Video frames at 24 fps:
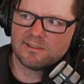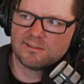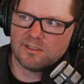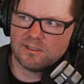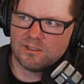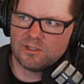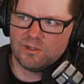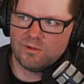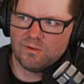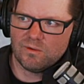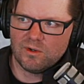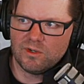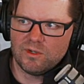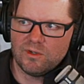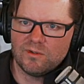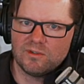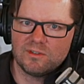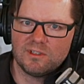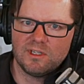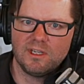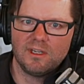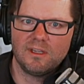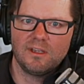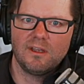that you are
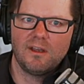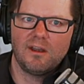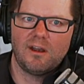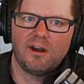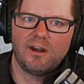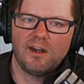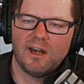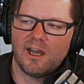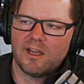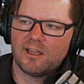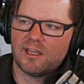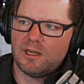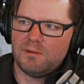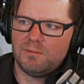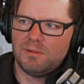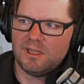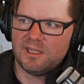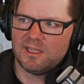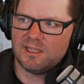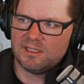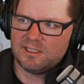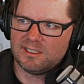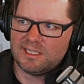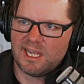using are not going to be
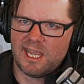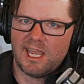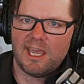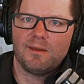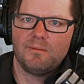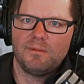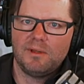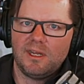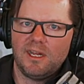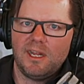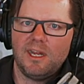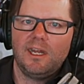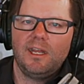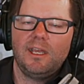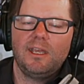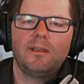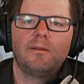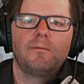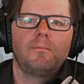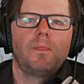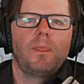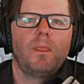contaminating